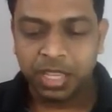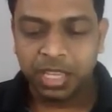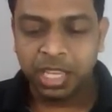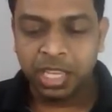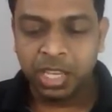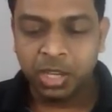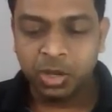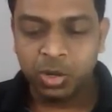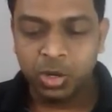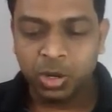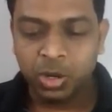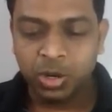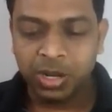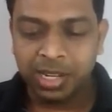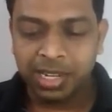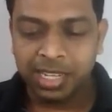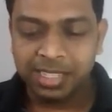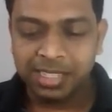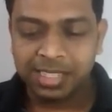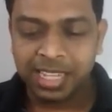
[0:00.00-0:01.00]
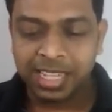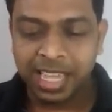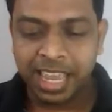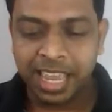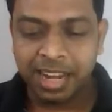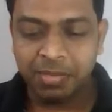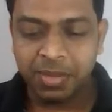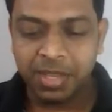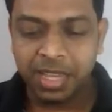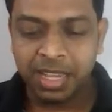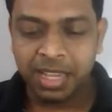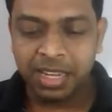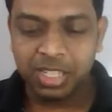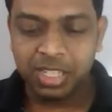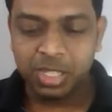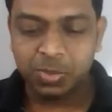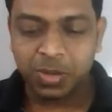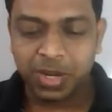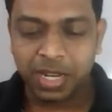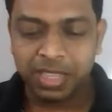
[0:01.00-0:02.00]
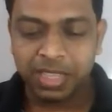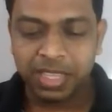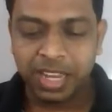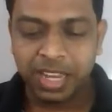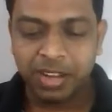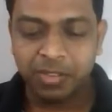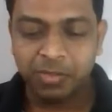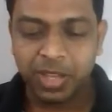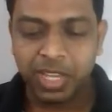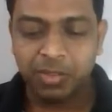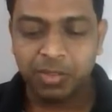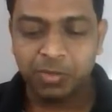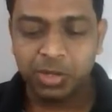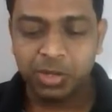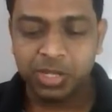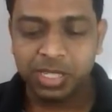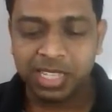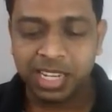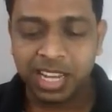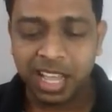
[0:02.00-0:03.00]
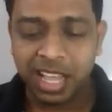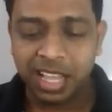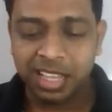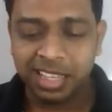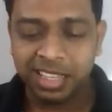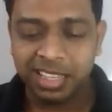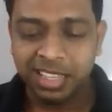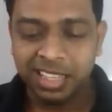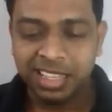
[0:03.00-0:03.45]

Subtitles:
He could only stand behind his brother and wait for his luck